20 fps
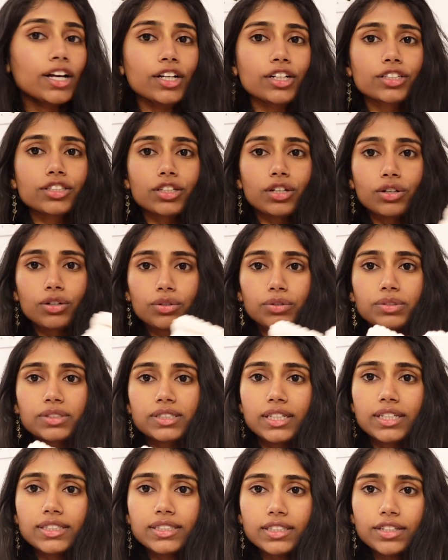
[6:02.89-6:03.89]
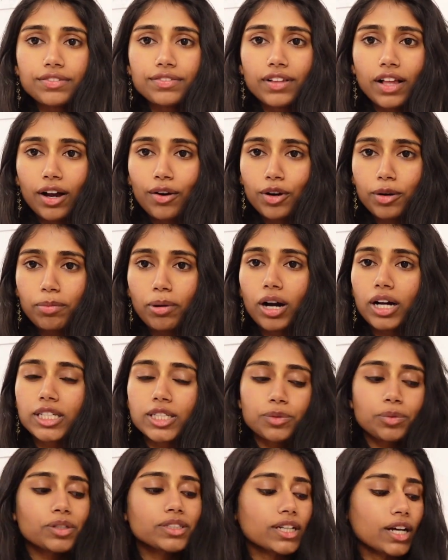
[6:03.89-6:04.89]
So since the flower
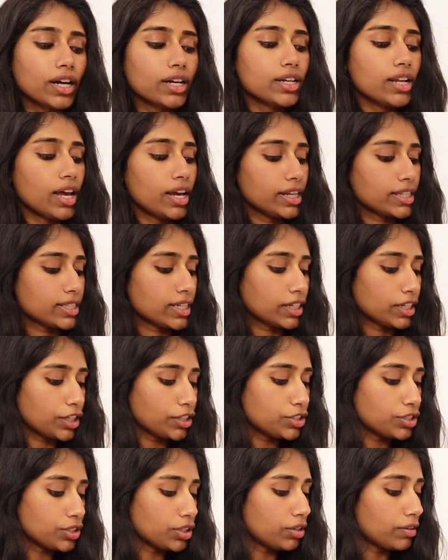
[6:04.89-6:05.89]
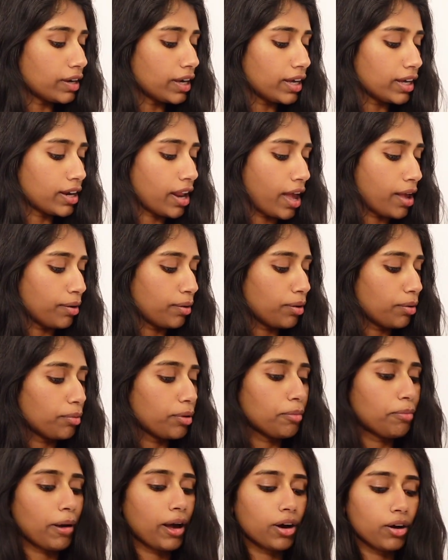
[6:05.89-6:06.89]
pots were done, I decided to go ahead and
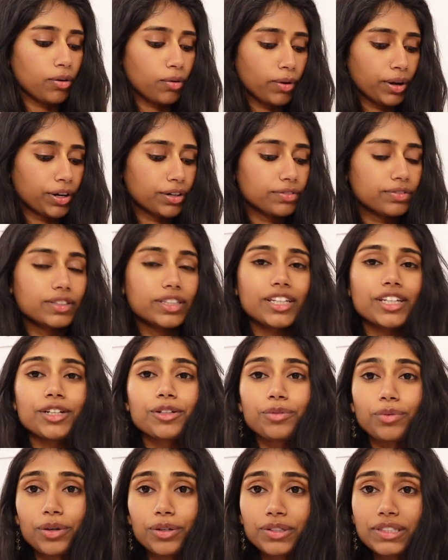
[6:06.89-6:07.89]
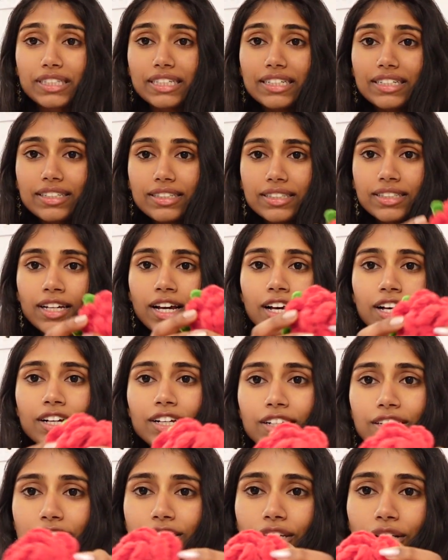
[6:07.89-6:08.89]
whip out one of the roses.
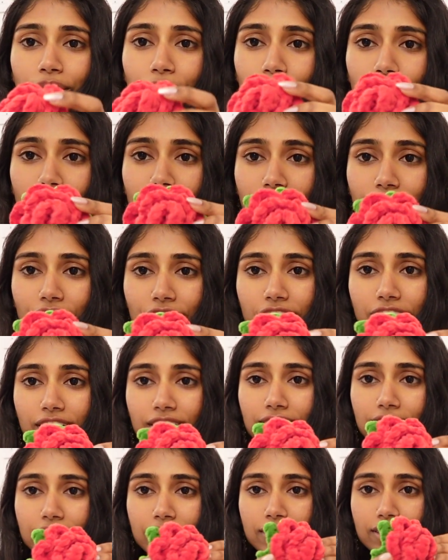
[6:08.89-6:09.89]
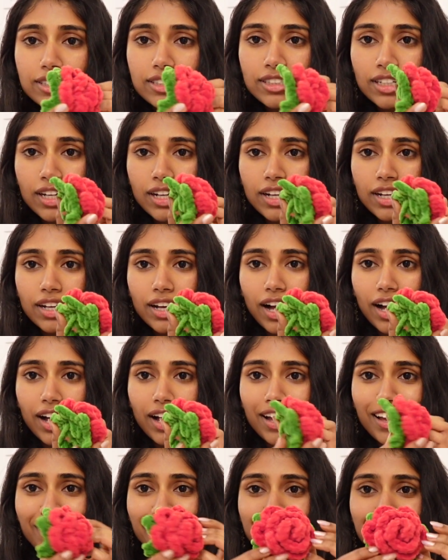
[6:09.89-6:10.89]
So here it is.
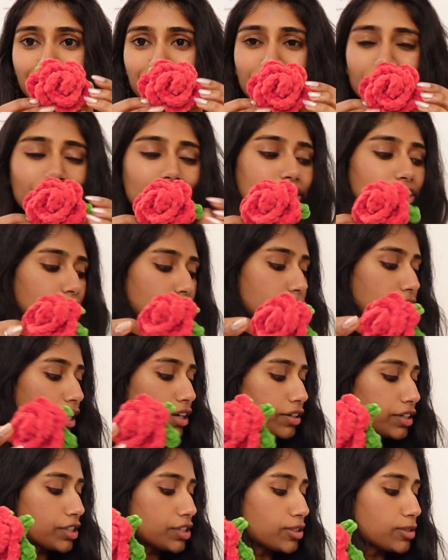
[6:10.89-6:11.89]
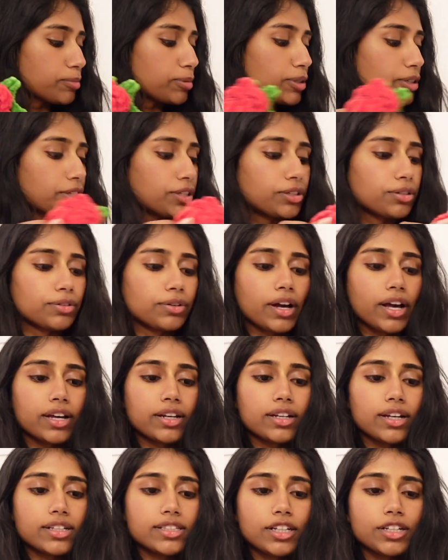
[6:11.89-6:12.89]
I love how it turned out. It's super cute
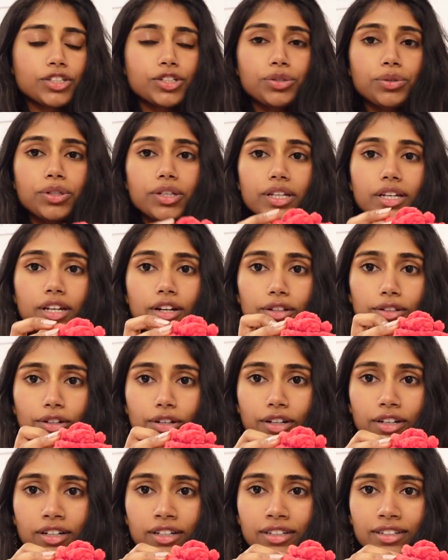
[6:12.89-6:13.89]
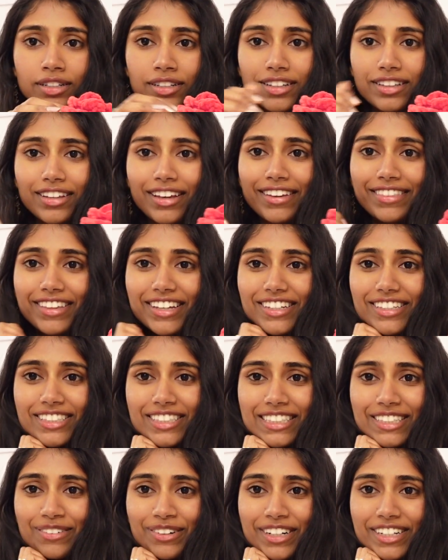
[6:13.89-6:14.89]
and essentially it'll look like
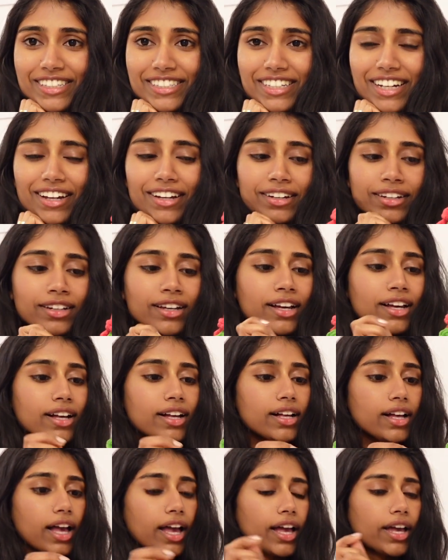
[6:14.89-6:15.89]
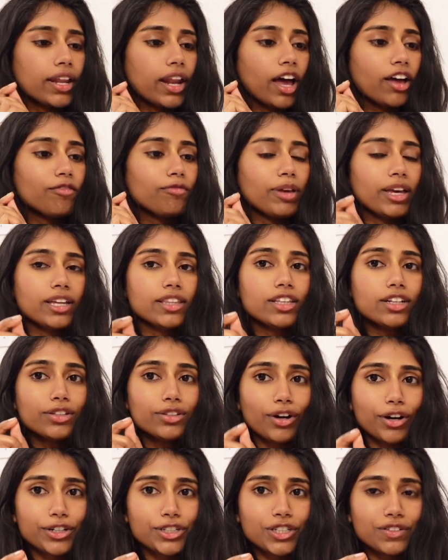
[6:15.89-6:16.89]
this when it's done. And I've made the
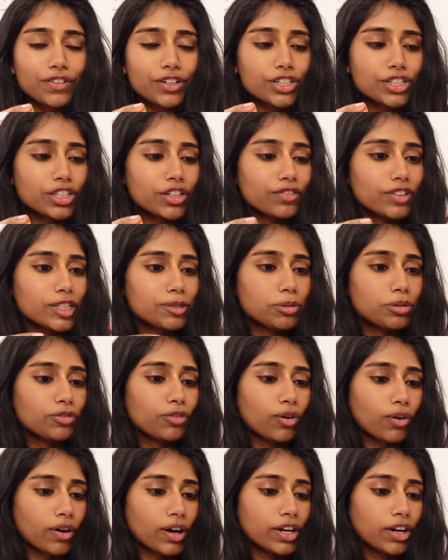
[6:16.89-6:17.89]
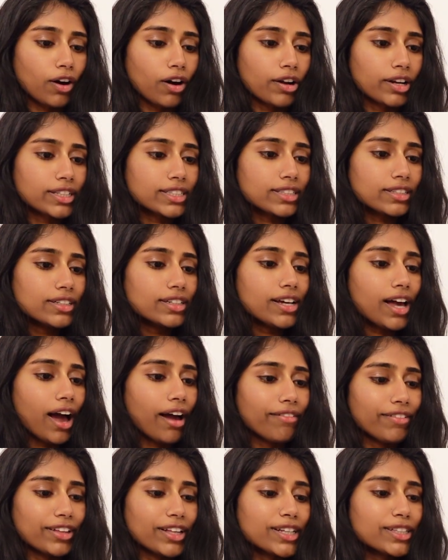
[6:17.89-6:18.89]
larger version of these before, and honestly, I
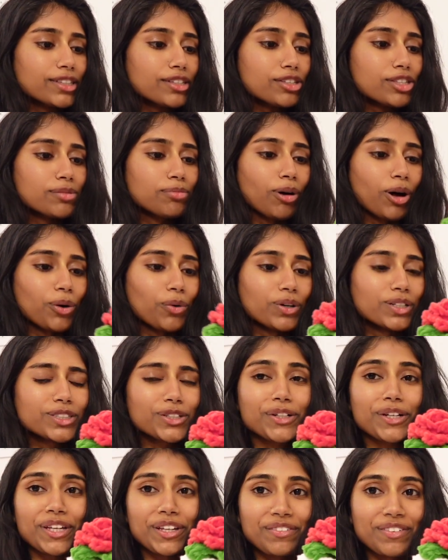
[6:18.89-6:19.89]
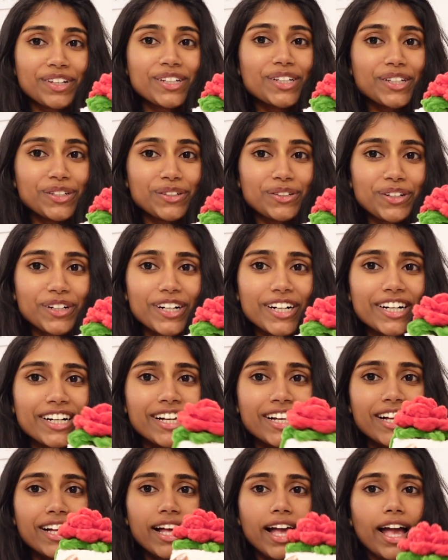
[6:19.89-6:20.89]
feel like the small ones are even cuter.
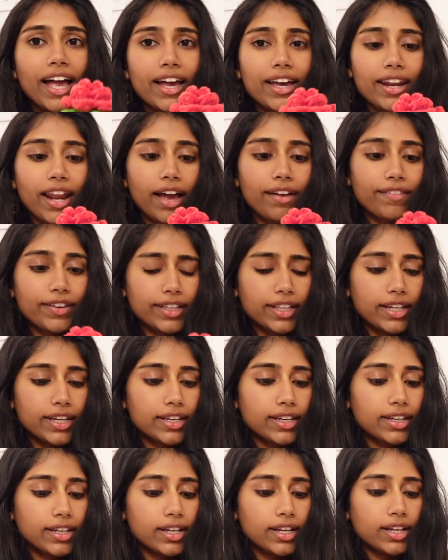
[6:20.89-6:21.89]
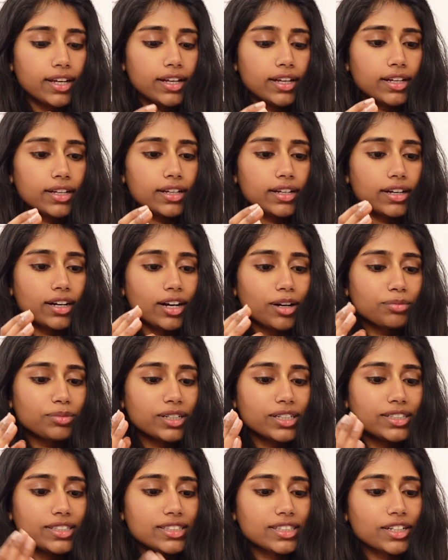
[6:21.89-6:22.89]
And I feel like
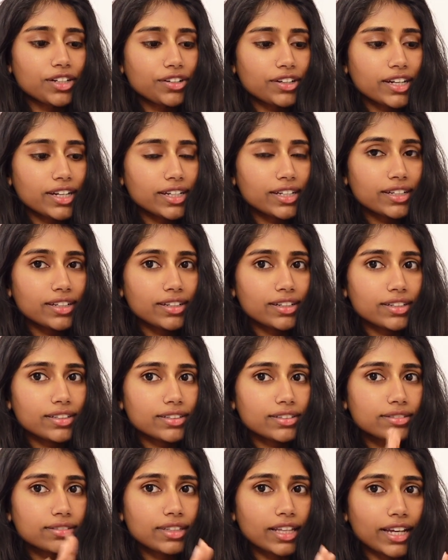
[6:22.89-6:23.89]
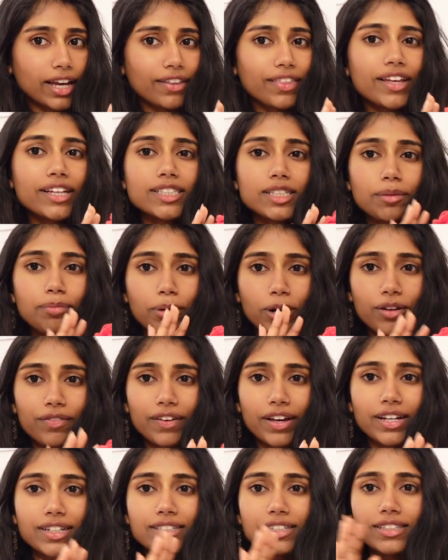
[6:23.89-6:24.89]
considering, like, I think it's a
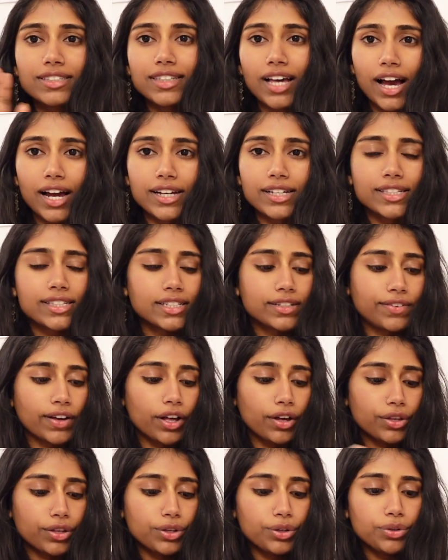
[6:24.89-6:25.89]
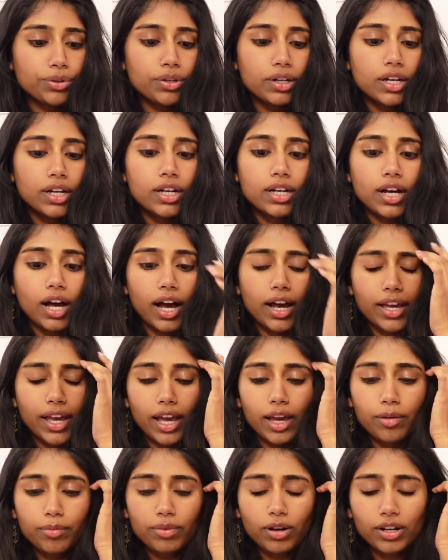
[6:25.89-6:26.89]
perfect size to value. I
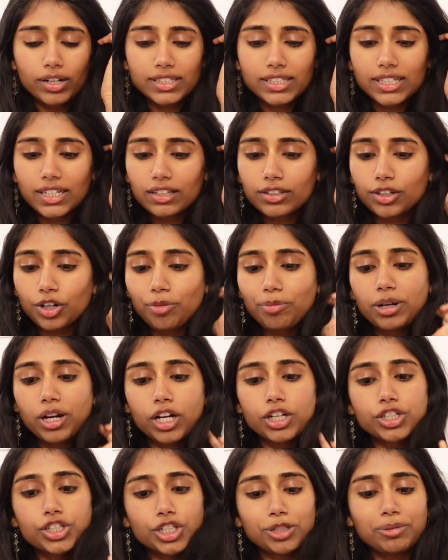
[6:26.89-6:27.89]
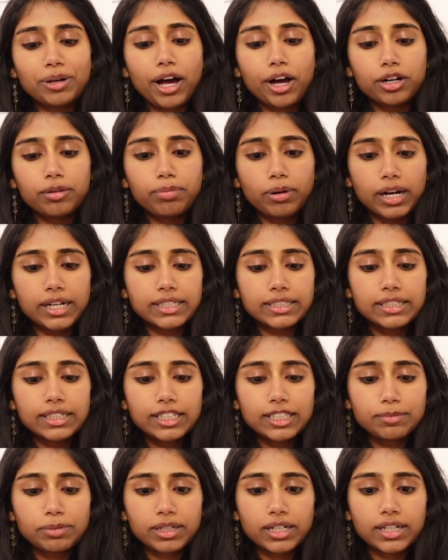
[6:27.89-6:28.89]
am honestly a little bit unsure about how to price
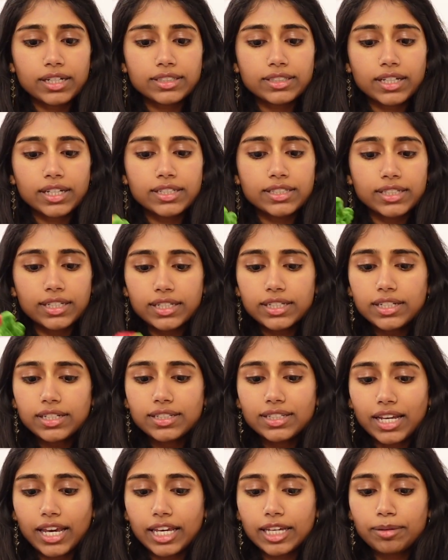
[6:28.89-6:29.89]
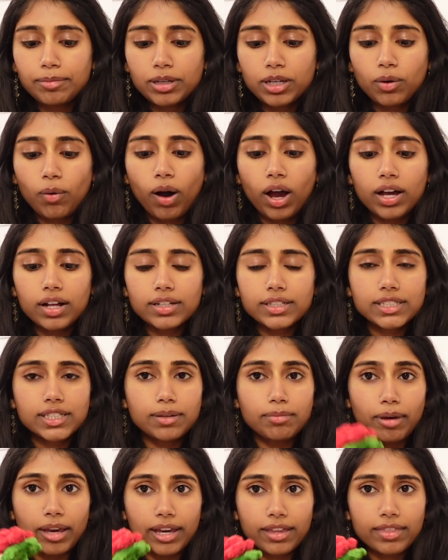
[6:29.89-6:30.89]
these because it did take me a while to
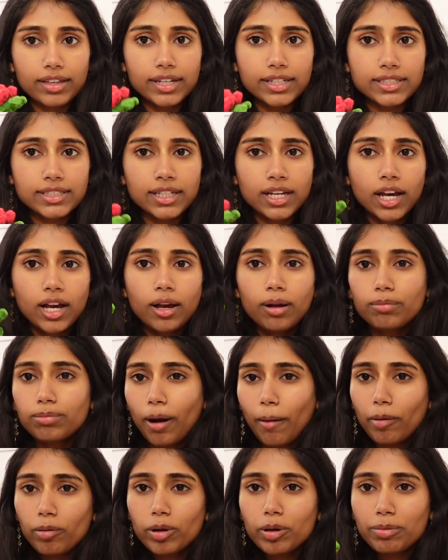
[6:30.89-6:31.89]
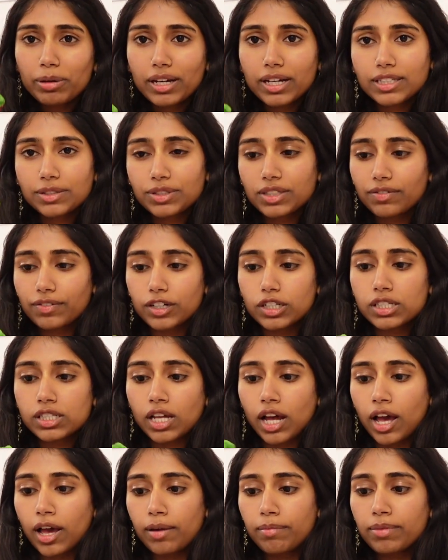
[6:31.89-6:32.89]
make this, probably because it was the first
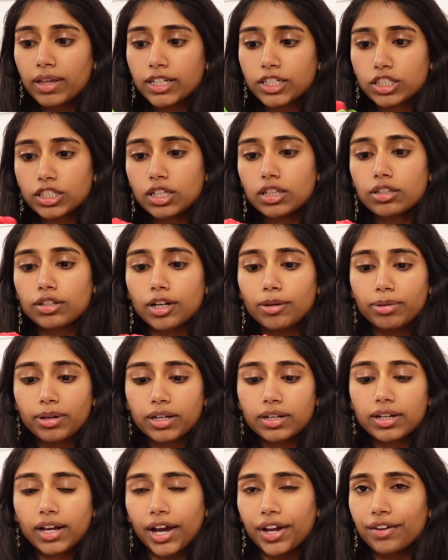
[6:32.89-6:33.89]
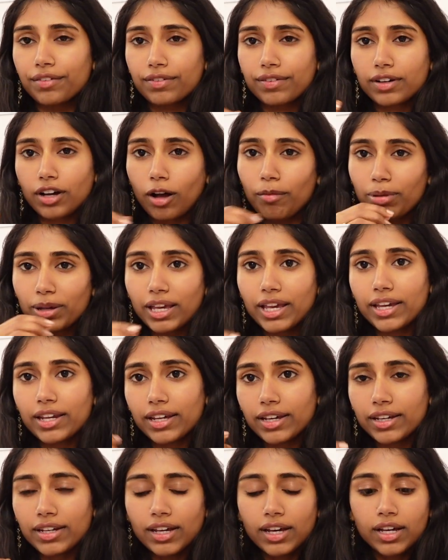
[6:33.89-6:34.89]
time. It's just a little bit kind of
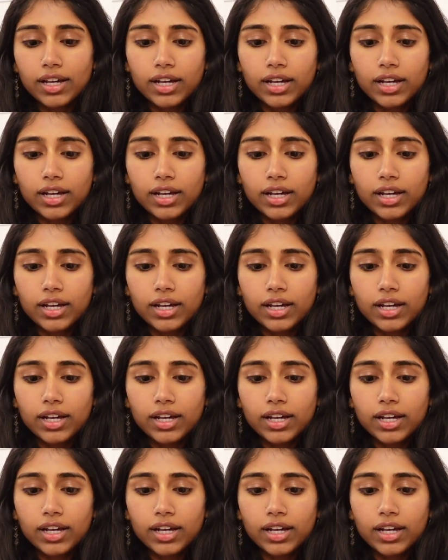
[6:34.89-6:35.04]
complicated.